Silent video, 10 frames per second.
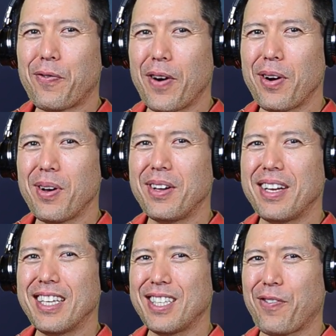
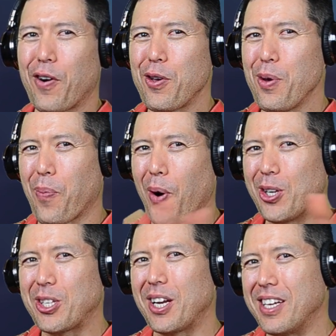let's say for you
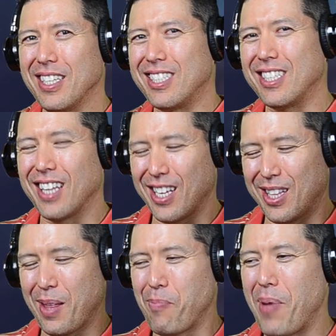personally, it's
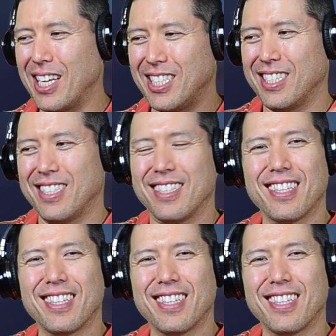like the best.